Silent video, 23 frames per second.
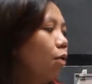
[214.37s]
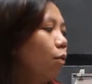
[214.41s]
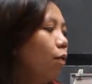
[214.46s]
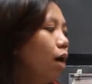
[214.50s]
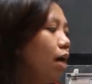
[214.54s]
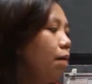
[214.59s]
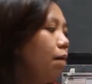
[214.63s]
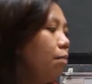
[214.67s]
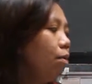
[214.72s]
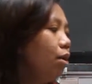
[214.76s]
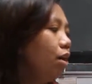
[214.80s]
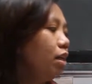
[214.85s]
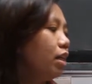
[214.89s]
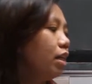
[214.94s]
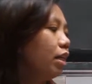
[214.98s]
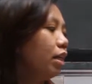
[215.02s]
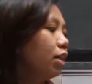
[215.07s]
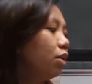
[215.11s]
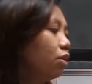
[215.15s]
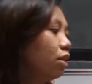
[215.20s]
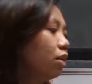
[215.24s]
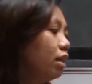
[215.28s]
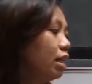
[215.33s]
One
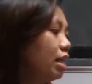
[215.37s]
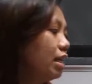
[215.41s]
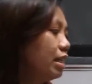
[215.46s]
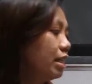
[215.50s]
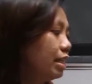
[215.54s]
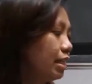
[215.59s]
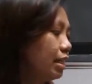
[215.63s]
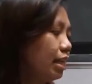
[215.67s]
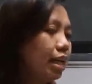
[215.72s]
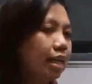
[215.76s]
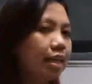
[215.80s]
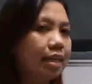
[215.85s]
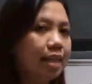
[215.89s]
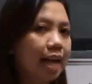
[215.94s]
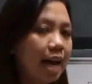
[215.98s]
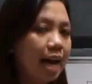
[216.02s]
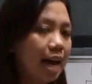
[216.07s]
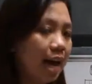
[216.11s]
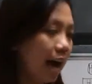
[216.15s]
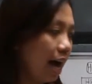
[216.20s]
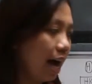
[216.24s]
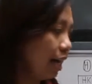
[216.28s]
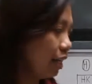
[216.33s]
molecule is
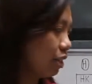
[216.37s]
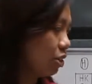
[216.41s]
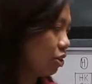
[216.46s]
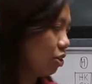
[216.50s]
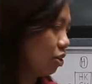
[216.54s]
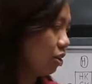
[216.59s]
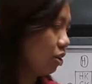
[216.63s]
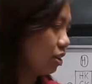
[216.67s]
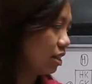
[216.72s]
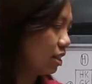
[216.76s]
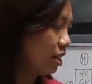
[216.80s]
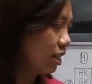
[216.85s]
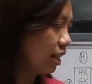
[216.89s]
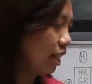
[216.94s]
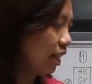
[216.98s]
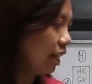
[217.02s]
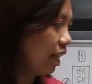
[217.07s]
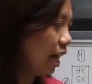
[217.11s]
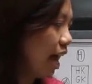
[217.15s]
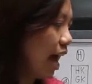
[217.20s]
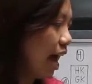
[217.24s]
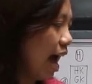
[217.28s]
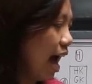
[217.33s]

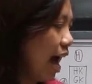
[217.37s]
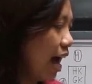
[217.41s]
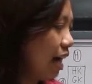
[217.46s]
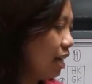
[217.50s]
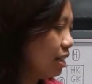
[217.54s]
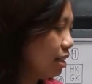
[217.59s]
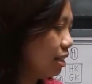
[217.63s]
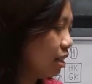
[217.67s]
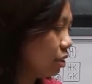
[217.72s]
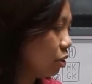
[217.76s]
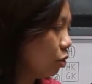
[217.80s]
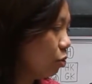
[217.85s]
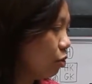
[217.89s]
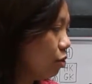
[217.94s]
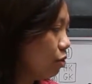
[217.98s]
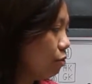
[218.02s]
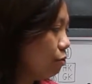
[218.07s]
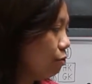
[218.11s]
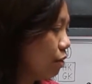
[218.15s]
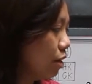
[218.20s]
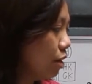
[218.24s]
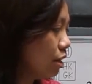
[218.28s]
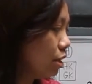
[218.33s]

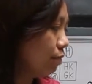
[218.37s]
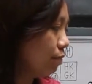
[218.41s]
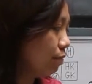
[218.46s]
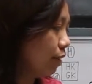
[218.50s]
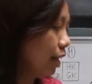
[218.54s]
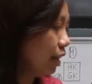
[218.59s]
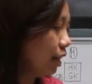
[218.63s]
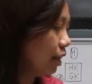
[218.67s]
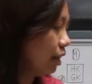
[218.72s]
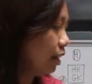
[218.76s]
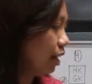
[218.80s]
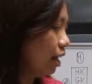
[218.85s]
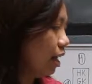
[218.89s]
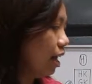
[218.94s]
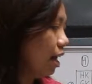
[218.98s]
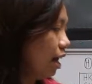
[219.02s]
dihydroxyacetone phosphate,